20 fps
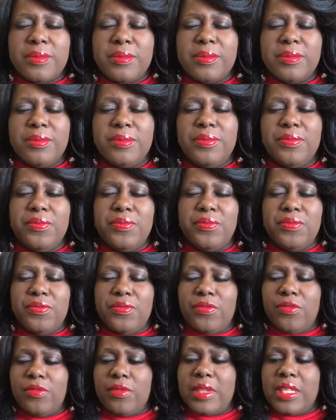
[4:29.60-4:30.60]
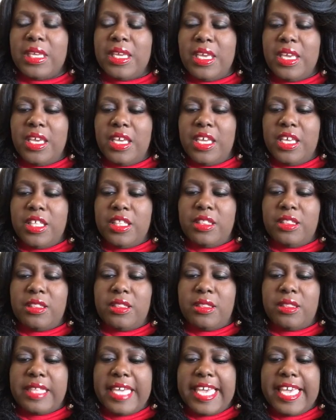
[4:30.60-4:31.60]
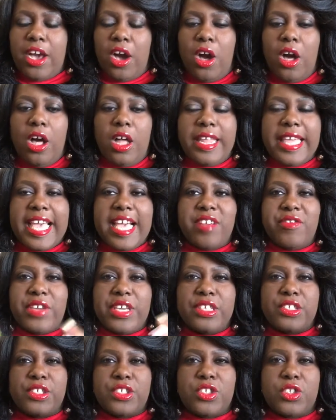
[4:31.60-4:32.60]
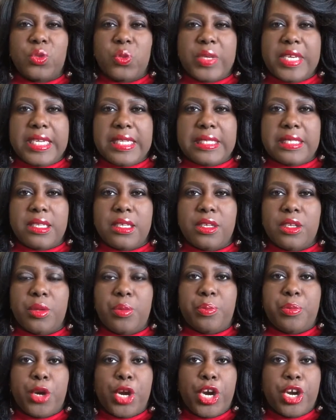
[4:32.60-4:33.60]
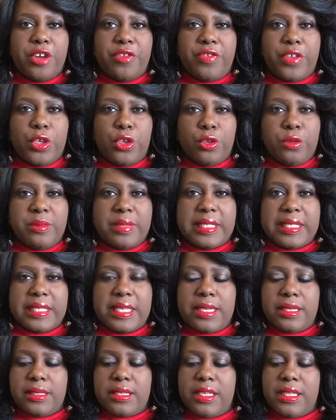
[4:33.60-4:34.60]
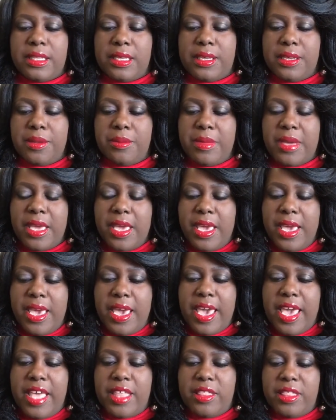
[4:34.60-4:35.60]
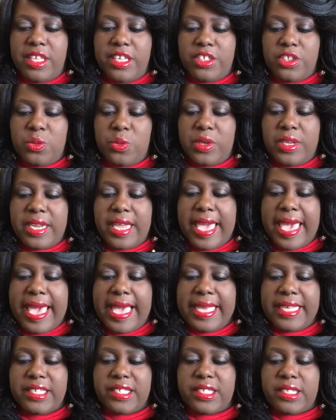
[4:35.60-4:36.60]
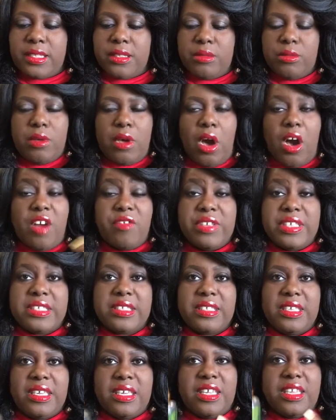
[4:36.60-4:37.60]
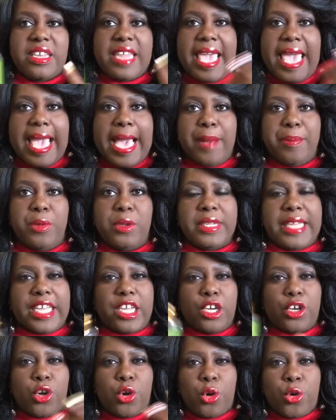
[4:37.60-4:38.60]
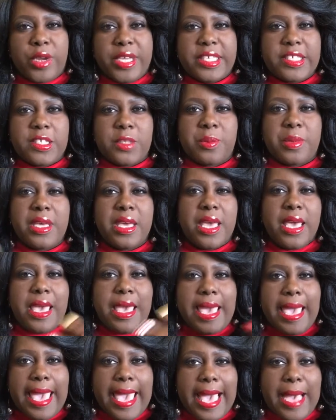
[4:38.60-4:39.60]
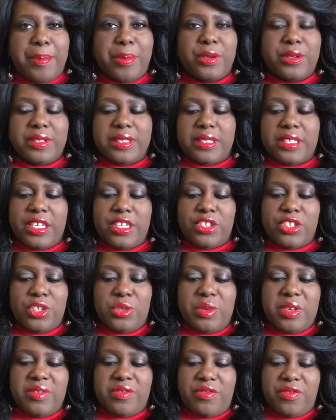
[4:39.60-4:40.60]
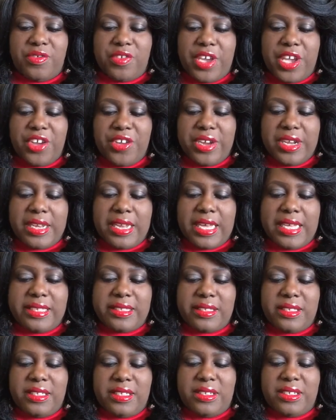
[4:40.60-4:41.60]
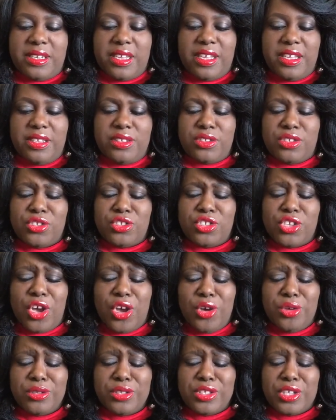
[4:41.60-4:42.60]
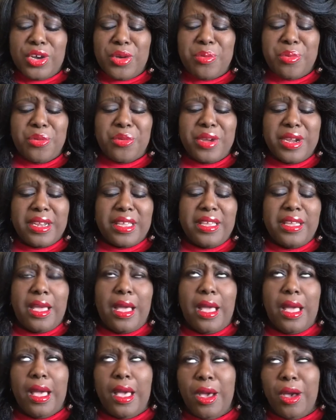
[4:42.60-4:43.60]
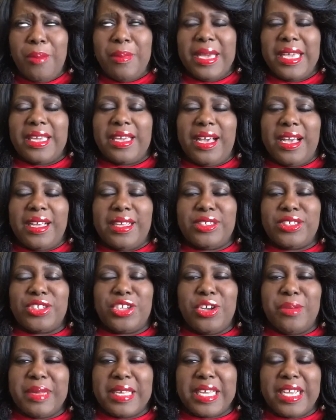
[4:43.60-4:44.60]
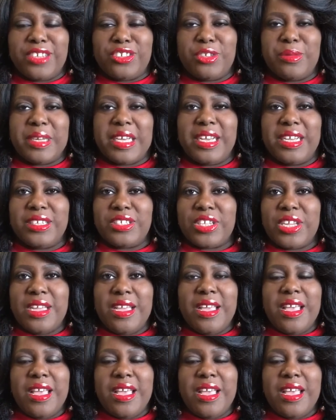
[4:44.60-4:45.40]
Mmm. They all have a sweet perfume scent to them. And this one has obviously an apple, like a crisp apple scent to it. Very nicely done. So, so pretty. Oh my gosh. Oh my gosh. Oh my gosh.